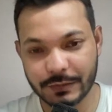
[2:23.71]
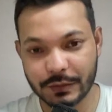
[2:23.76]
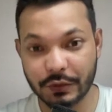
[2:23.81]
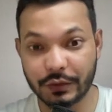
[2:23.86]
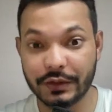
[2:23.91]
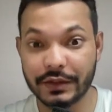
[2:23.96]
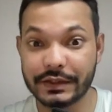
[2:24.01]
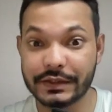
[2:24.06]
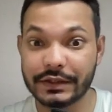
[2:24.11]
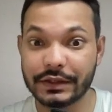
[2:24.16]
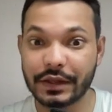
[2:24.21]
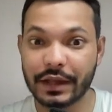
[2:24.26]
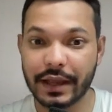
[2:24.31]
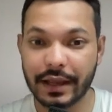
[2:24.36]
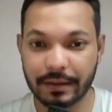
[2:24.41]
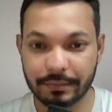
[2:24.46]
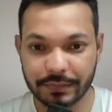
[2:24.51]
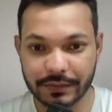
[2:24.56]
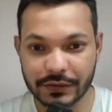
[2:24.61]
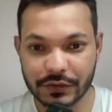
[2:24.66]
So this
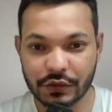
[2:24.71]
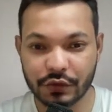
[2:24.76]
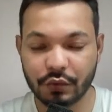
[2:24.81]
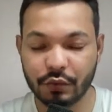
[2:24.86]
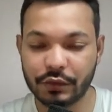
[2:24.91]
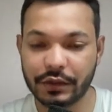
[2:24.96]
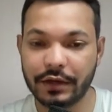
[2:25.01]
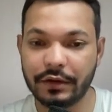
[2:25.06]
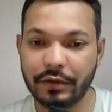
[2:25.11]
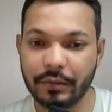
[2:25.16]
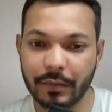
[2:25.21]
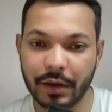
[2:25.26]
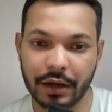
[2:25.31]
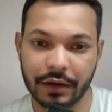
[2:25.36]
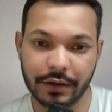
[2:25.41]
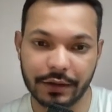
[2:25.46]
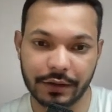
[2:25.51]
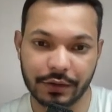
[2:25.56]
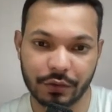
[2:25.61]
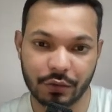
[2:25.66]
happens through the
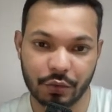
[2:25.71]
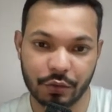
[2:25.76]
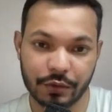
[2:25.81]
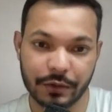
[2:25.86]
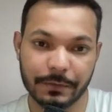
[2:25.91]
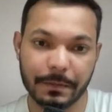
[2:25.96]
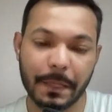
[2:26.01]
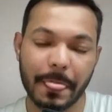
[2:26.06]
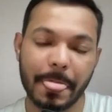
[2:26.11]
remarketing code.